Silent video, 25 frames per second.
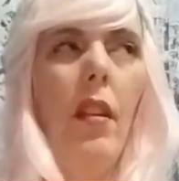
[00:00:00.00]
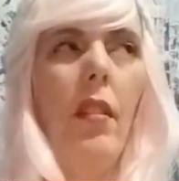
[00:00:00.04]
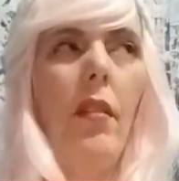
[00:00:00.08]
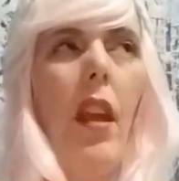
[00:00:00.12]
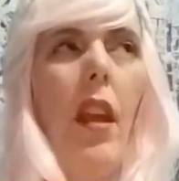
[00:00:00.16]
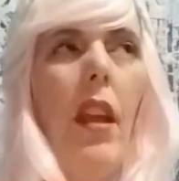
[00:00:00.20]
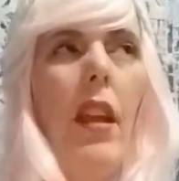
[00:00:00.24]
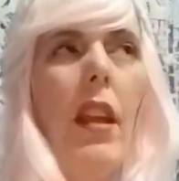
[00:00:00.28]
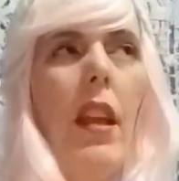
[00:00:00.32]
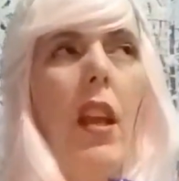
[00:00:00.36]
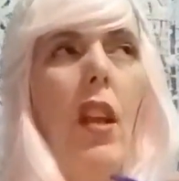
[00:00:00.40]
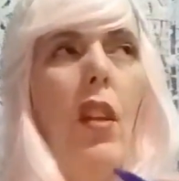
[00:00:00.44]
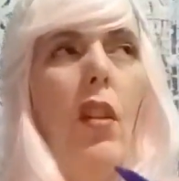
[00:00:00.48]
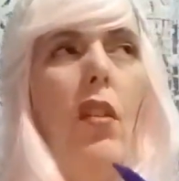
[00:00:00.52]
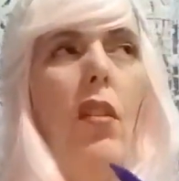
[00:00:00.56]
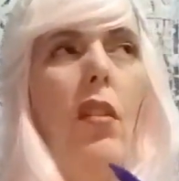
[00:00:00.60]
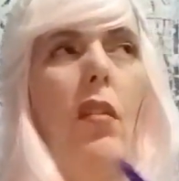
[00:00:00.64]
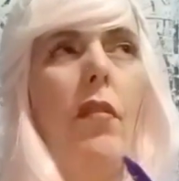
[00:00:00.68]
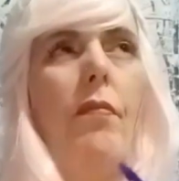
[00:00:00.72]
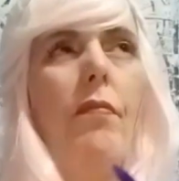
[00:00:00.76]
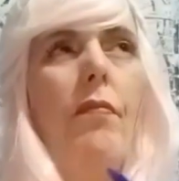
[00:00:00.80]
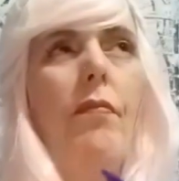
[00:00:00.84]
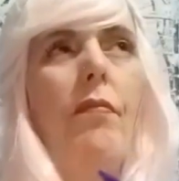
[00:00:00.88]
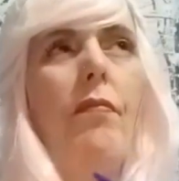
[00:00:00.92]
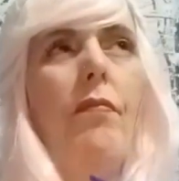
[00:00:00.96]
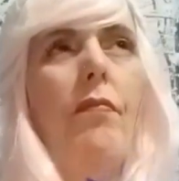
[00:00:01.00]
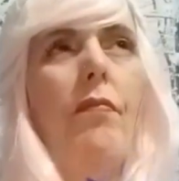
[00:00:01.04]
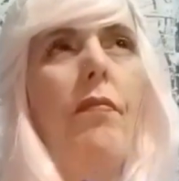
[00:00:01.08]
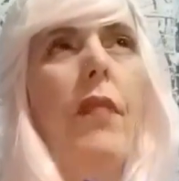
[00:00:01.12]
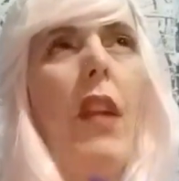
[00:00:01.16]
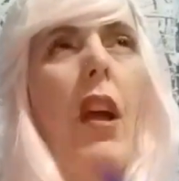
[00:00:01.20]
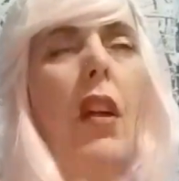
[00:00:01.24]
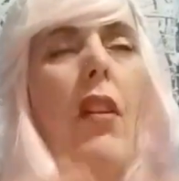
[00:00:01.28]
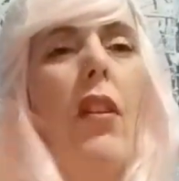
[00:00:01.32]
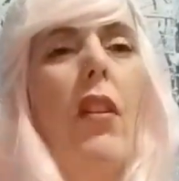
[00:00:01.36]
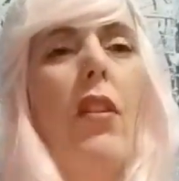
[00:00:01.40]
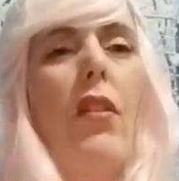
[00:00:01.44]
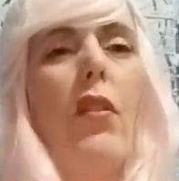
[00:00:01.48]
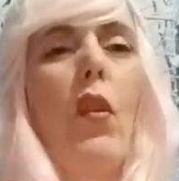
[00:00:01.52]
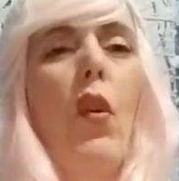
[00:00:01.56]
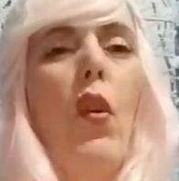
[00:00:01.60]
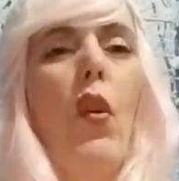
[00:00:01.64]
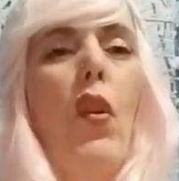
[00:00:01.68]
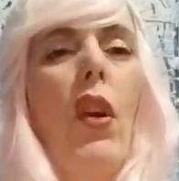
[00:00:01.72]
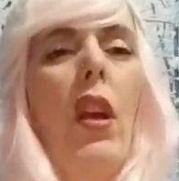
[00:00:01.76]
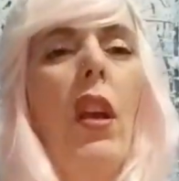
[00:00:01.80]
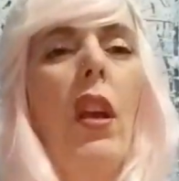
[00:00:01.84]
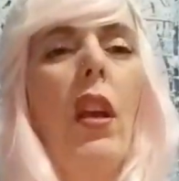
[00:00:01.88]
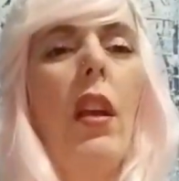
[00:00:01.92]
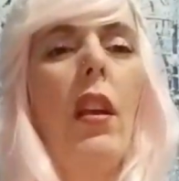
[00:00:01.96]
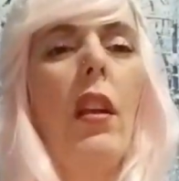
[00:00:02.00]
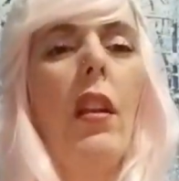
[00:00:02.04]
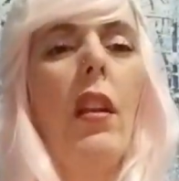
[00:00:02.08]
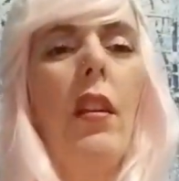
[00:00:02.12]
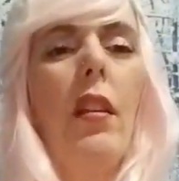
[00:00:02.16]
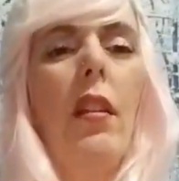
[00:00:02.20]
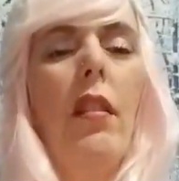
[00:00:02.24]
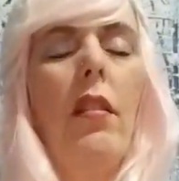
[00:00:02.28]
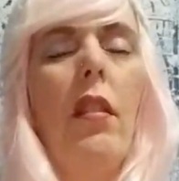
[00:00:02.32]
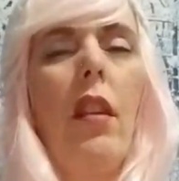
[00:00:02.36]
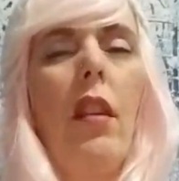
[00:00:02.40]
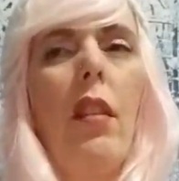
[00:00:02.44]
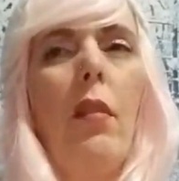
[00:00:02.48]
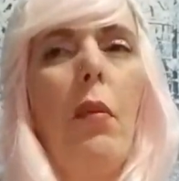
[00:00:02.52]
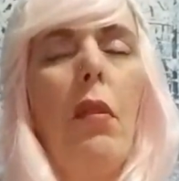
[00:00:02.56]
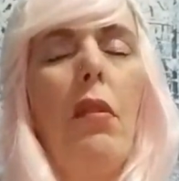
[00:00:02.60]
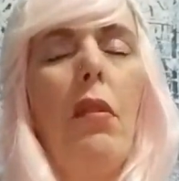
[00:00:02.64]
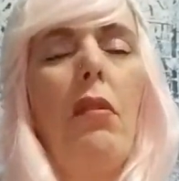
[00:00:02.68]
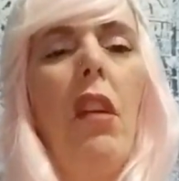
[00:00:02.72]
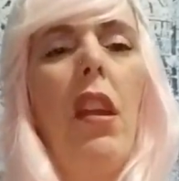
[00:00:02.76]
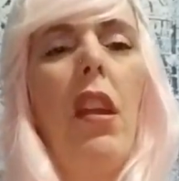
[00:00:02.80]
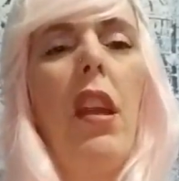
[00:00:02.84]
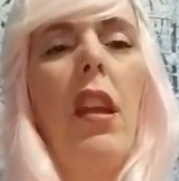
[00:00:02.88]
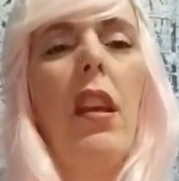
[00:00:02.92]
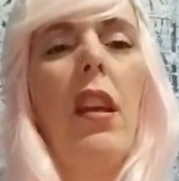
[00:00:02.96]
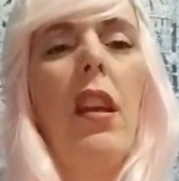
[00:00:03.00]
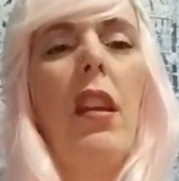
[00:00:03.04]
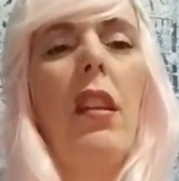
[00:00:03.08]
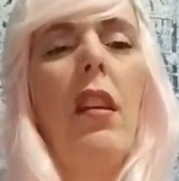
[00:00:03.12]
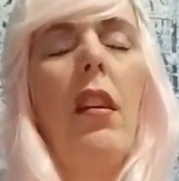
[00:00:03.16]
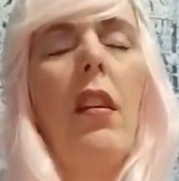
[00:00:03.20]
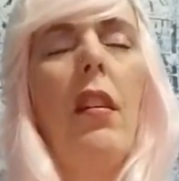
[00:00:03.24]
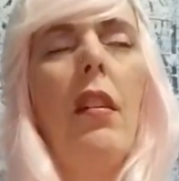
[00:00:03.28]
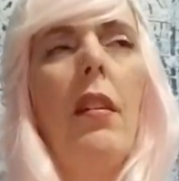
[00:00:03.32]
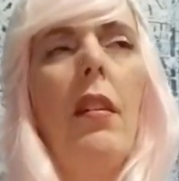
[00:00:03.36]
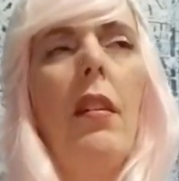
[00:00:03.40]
it'll tell the story, because we're reading in